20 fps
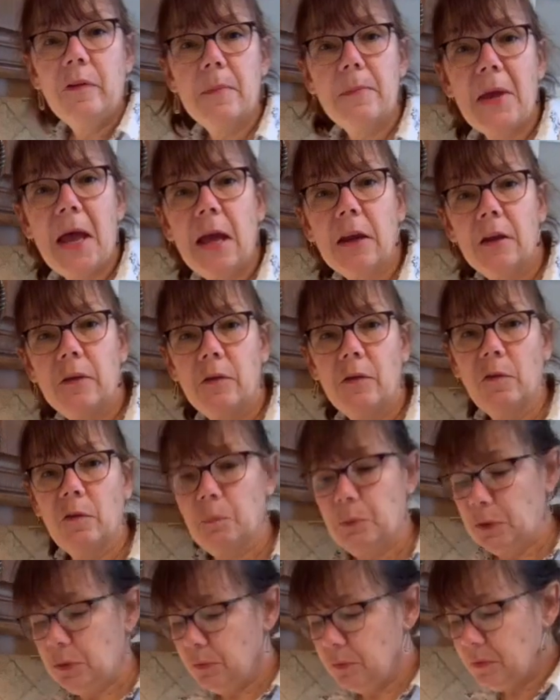back of the
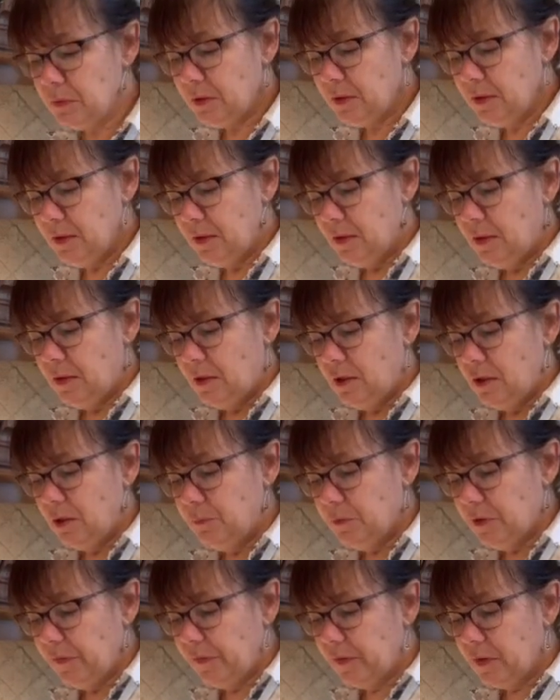spoon.
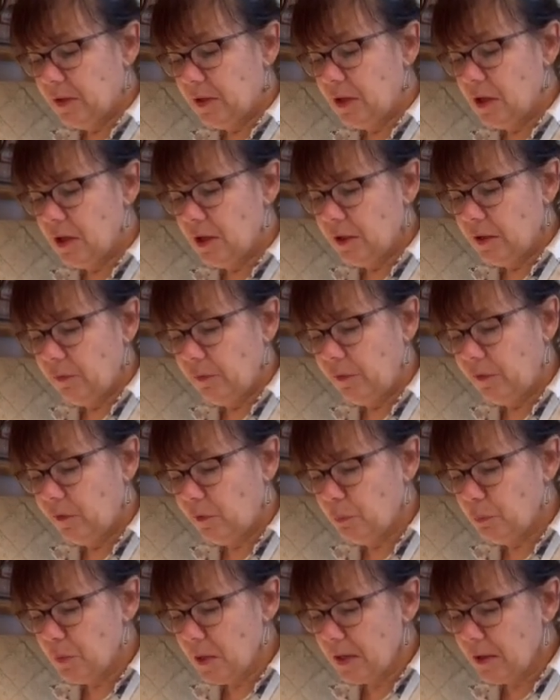I'm just gonna kind of
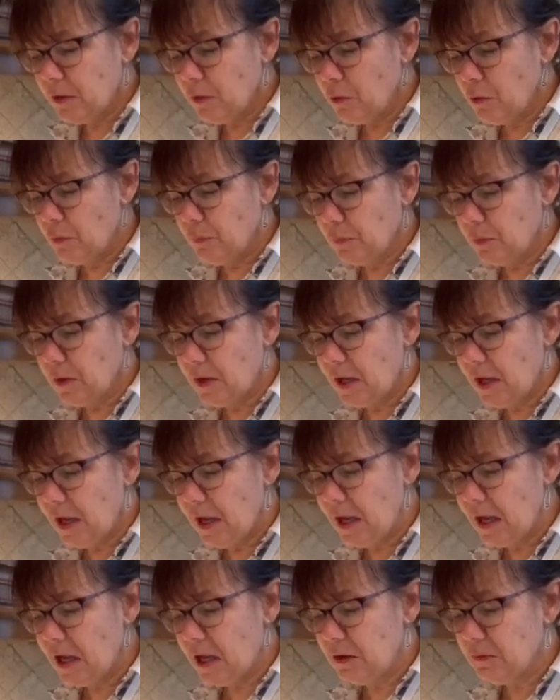spread it over
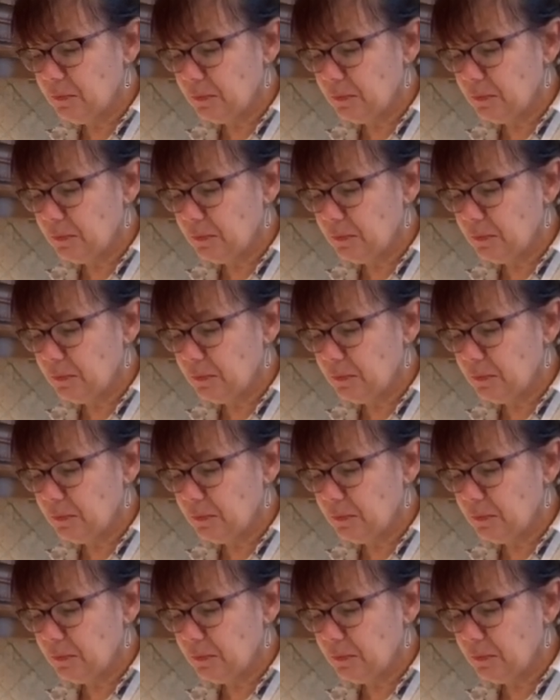half